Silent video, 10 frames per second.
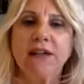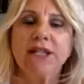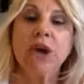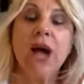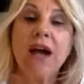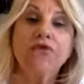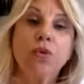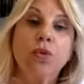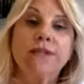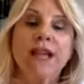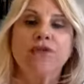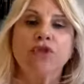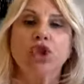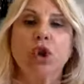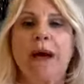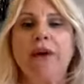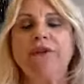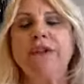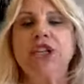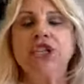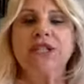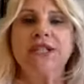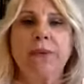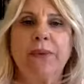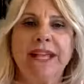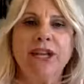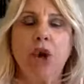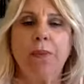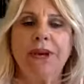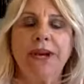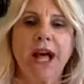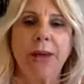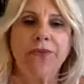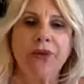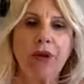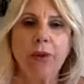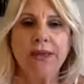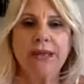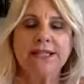till afterwards, after Joelle finishes, and then we can open it up so that we can